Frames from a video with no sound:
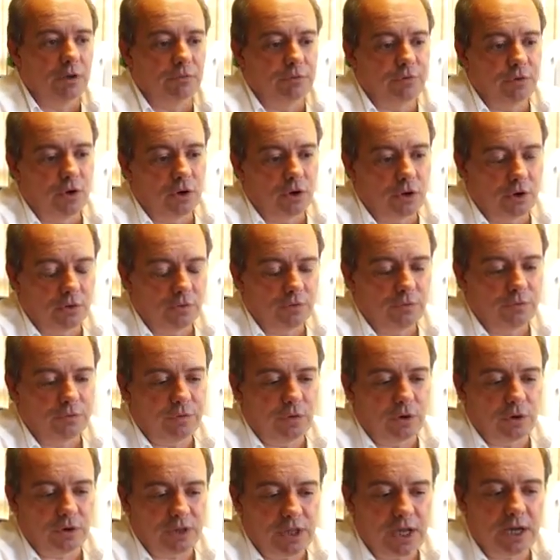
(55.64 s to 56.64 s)
For
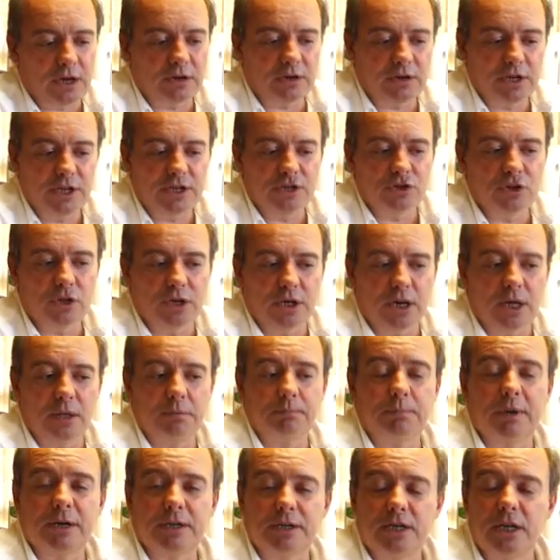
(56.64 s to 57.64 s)
that reason,
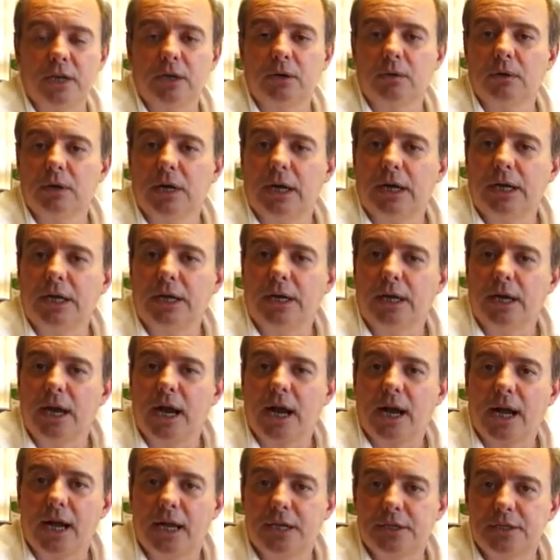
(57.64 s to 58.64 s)
and particularly in
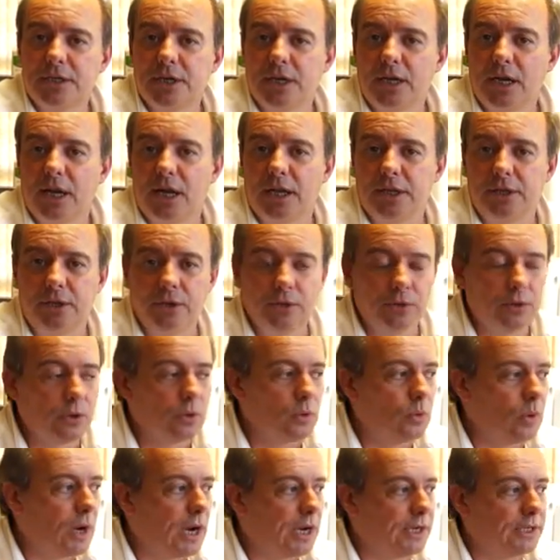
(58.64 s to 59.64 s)
a country like
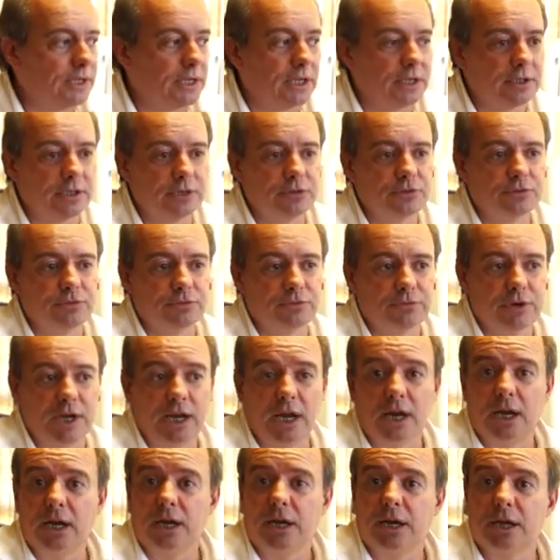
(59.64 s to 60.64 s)
Uruguay that is
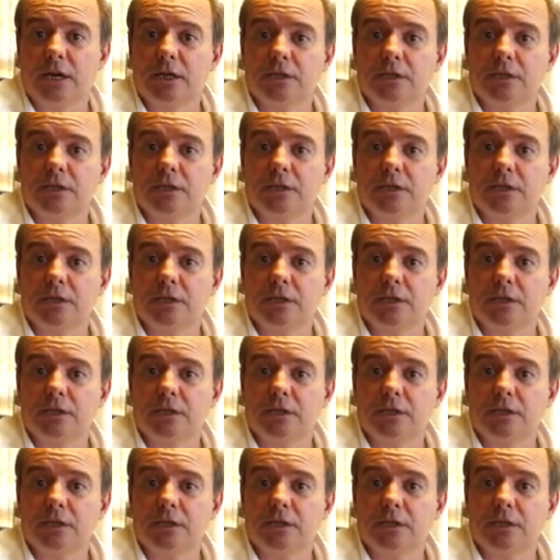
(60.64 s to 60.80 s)
really an